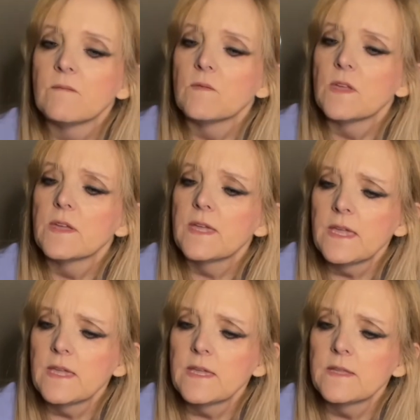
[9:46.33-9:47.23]
There
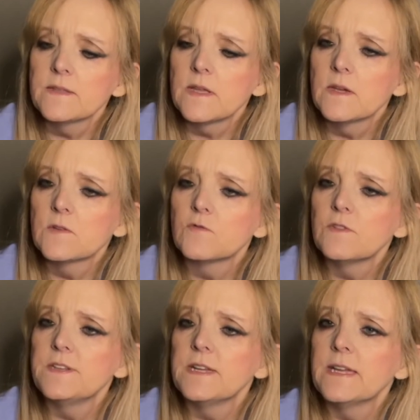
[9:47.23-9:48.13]
is
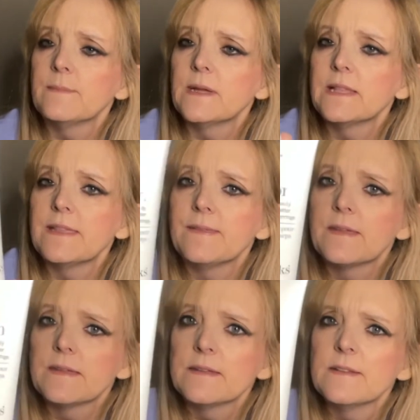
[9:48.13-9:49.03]
100 ml in
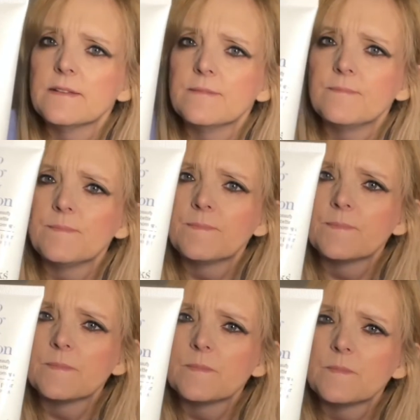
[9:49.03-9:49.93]
there.
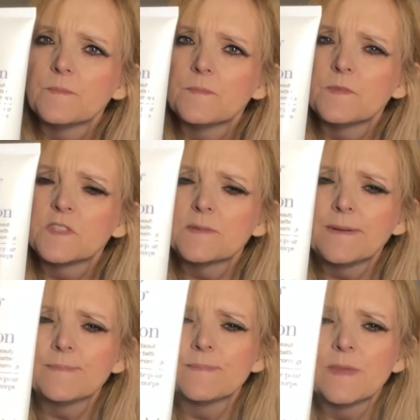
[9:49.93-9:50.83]
So
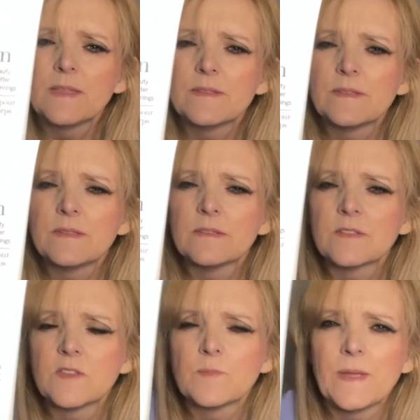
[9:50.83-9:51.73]
I'm
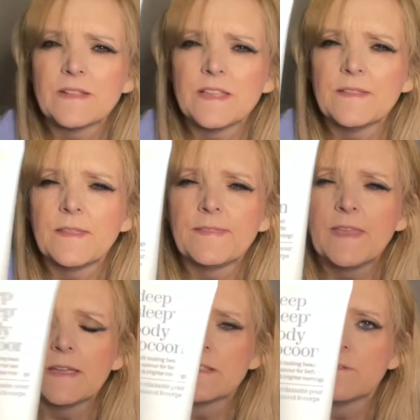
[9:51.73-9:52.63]
suspecting that
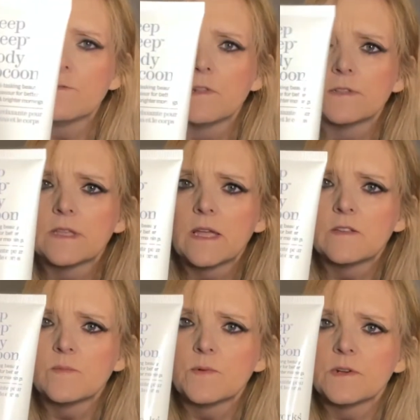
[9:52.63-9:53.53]
that is a
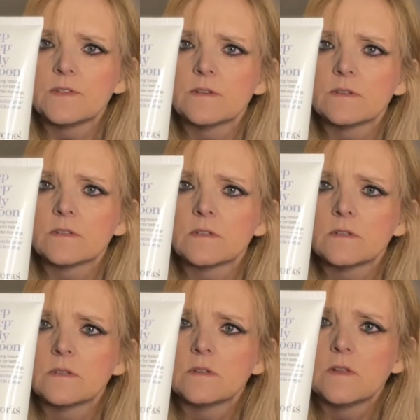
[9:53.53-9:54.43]
full-size product.
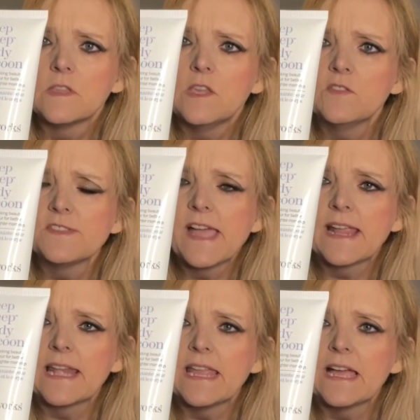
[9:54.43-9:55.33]
Used
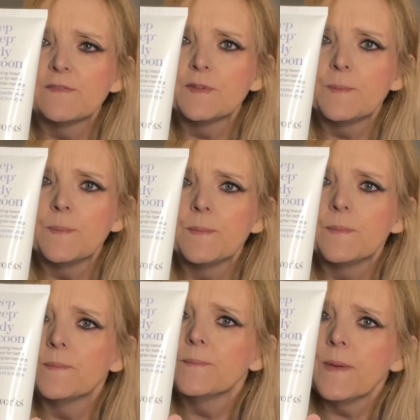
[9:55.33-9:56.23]
nightly after
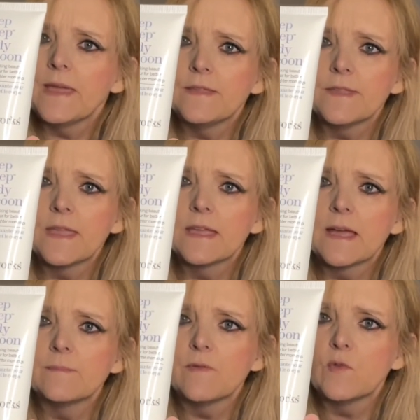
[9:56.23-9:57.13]
bathing
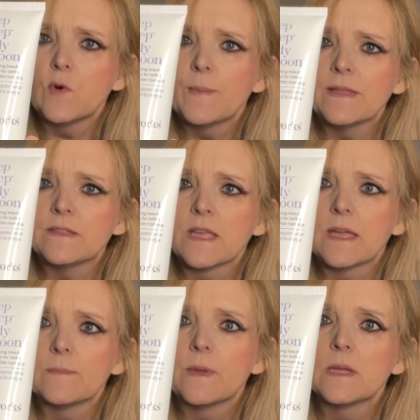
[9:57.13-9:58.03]
and before
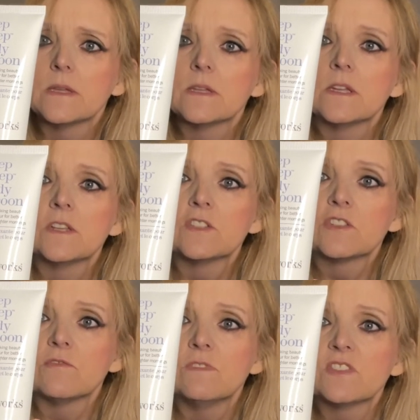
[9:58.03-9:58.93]
bedtime to
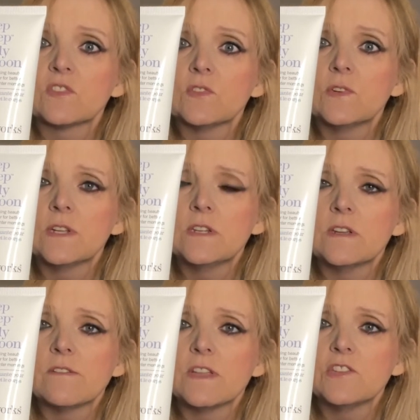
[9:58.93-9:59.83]
to restore and
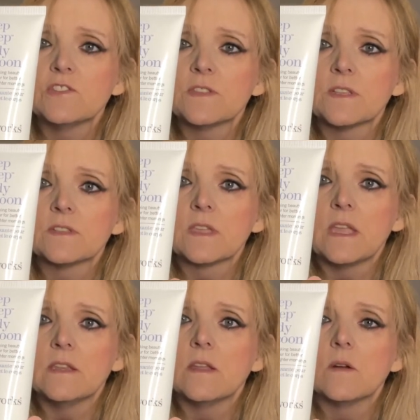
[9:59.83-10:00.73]
nourish the
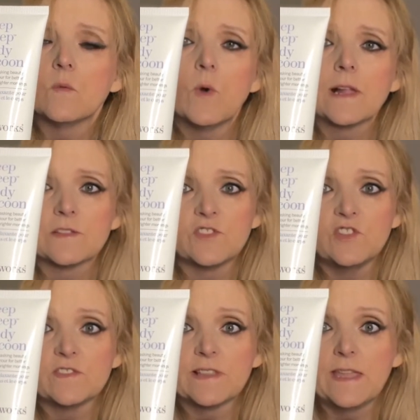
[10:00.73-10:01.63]
skin whilst you
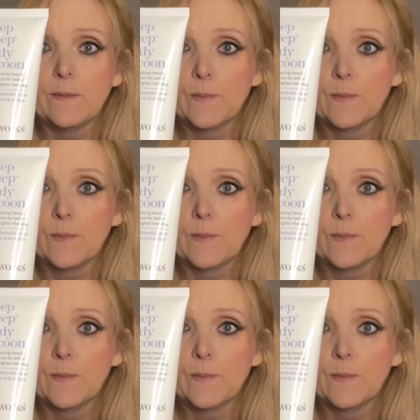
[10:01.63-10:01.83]
sleep.